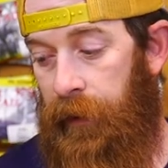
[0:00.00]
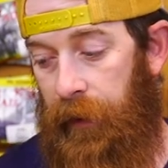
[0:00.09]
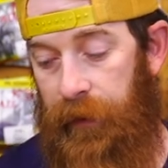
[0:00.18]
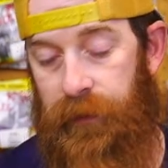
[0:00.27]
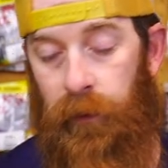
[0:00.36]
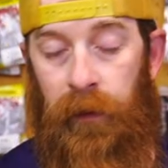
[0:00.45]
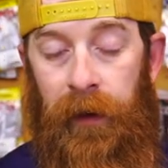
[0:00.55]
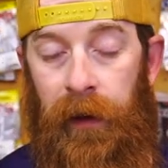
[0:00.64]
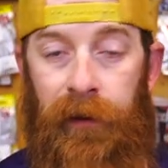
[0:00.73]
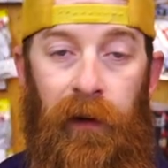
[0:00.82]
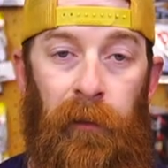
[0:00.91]
And it's one that
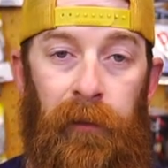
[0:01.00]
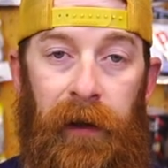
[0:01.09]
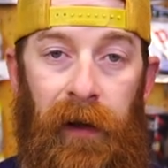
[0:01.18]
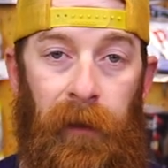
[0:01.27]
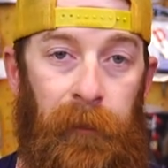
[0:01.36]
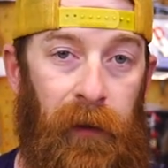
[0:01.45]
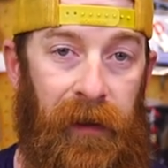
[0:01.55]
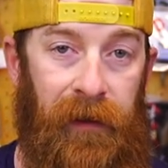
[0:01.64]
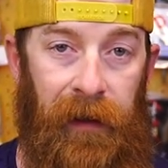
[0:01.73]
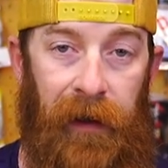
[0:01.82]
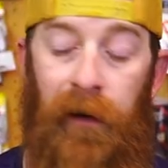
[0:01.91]
I don't plan on
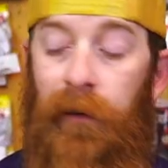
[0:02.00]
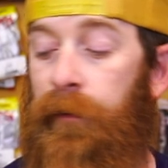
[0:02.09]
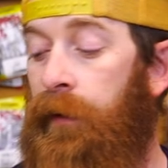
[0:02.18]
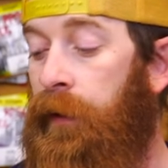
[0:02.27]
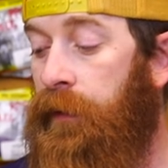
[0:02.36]
putting down.